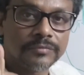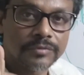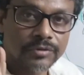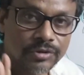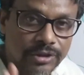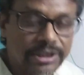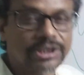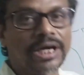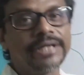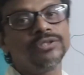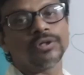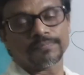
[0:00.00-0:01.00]
Such
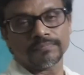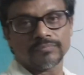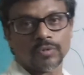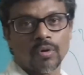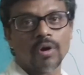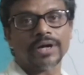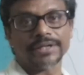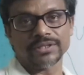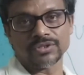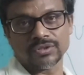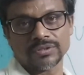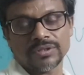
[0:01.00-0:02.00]
kind of
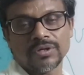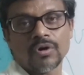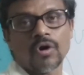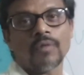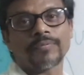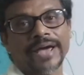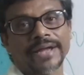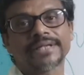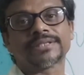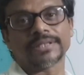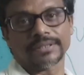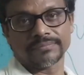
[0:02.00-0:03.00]
occurrence of
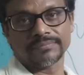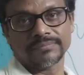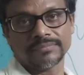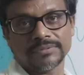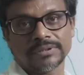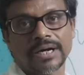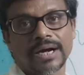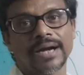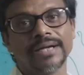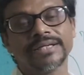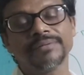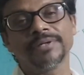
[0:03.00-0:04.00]
character
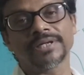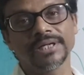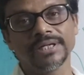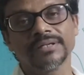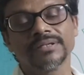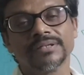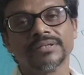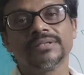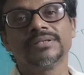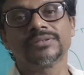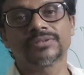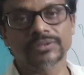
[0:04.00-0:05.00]
ultimately
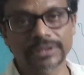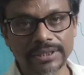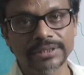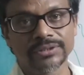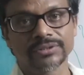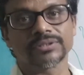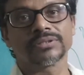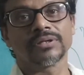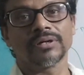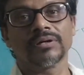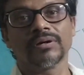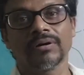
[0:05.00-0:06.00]
says
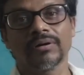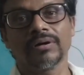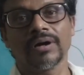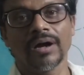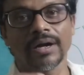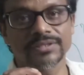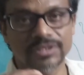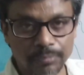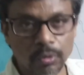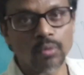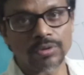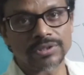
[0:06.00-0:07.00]
and
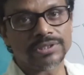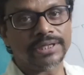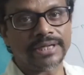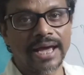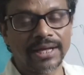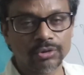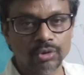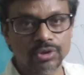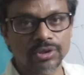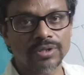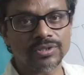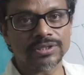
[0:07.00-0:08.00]
supports that
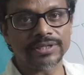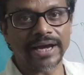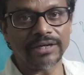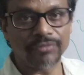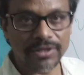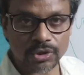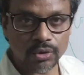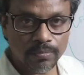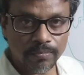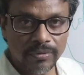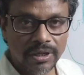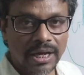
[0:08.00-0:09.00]
Anthoceros is an advanced
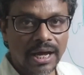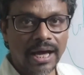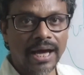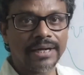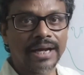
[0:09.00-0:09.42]
group, and